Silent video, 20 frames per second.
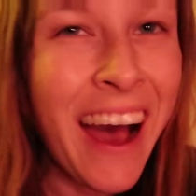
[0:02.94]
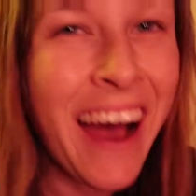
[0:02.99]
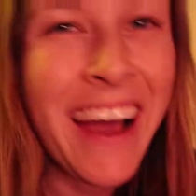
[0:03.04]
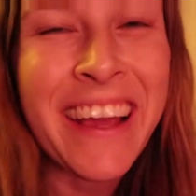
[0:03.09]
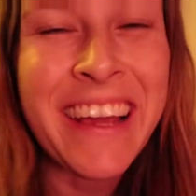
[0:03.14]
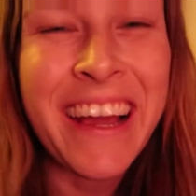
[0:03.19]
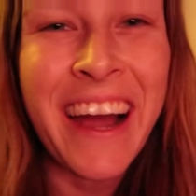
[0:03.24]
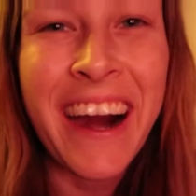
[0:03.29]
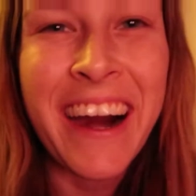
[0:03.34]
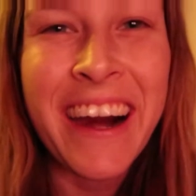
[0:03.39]

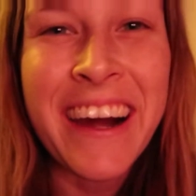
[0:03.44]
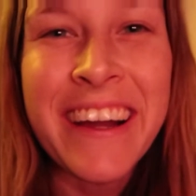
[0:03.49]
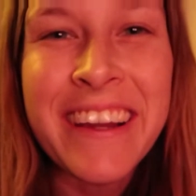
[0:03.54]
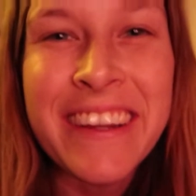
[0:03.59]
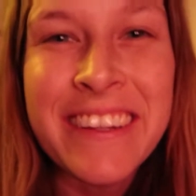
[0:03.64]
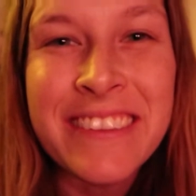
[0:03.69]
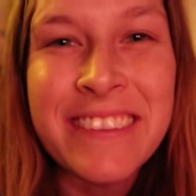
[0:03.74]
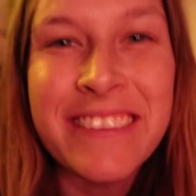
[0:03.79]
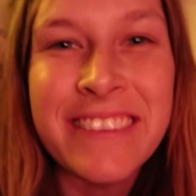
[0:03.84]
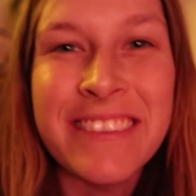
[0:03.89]
Hi
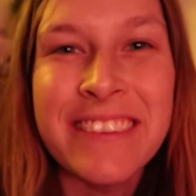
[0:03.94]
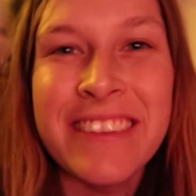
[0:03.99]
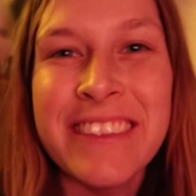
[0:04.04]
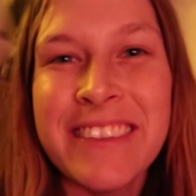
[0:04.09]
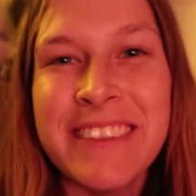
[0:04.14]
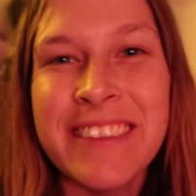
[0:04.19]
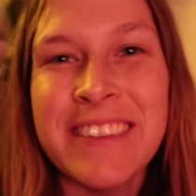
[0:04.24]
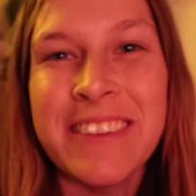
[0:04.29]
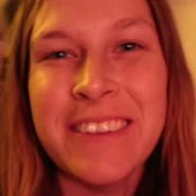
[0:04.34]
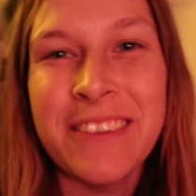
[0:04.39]
guys,
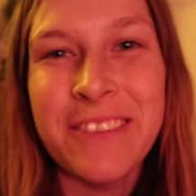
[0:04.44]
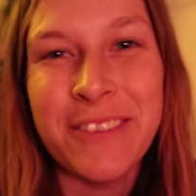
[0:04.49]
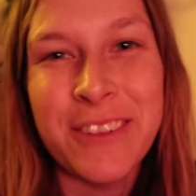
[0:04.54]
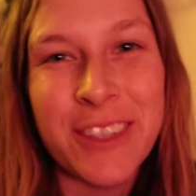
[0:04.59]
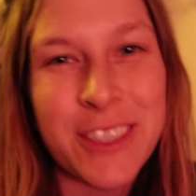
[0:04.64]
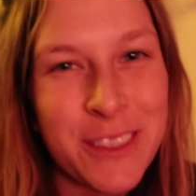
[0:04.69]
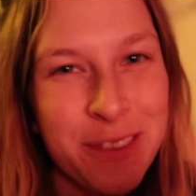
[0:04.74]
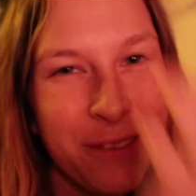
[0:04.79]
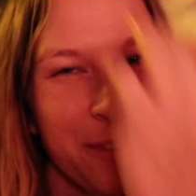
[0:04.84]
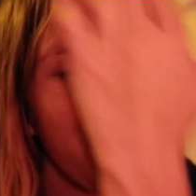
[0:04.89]
this is the
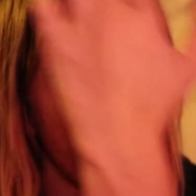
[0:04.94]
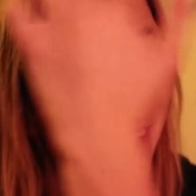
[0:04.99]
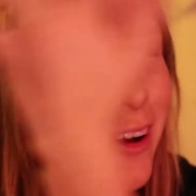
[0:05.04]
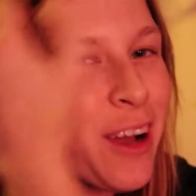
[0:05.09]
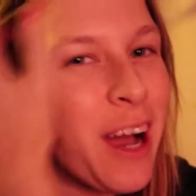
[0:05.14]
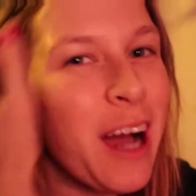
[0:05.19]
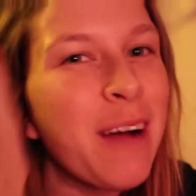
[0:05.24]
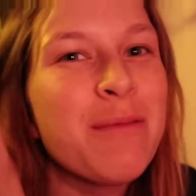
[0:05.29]
first vlog